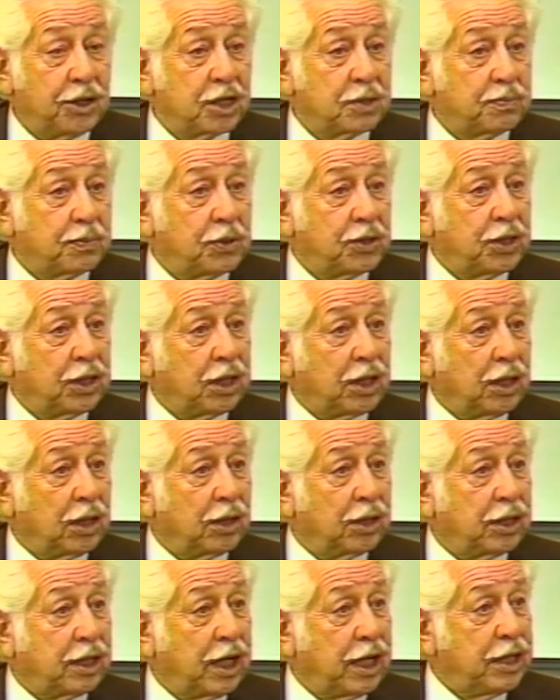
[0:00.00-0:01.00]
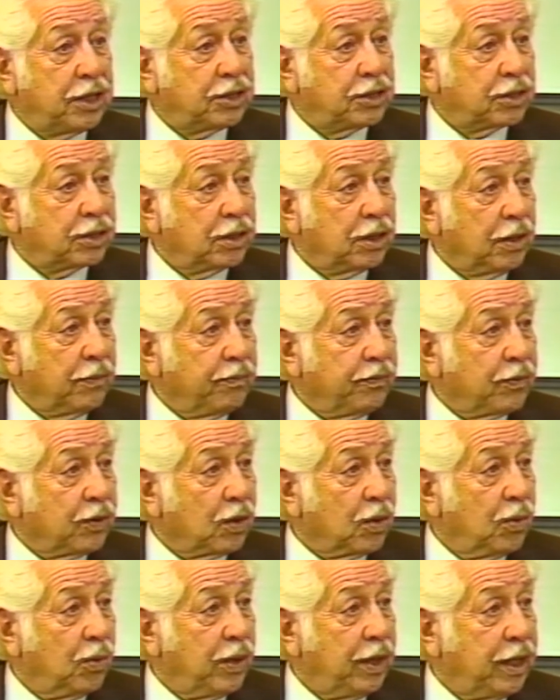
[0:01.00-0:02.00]
this particular case,
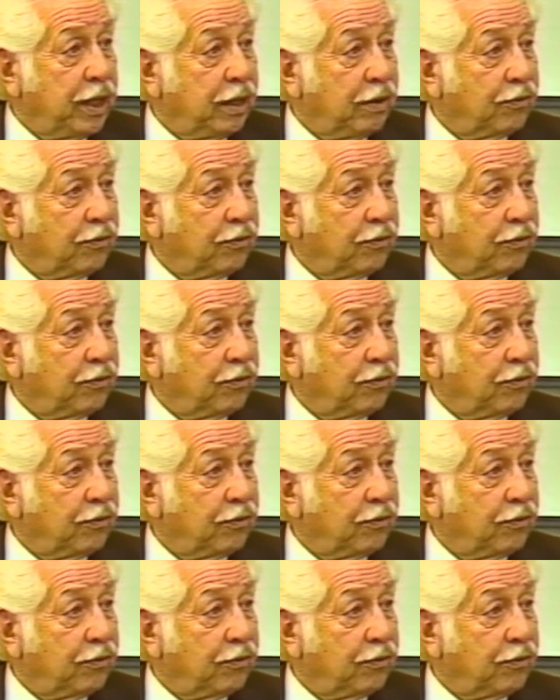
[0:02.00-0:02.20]
we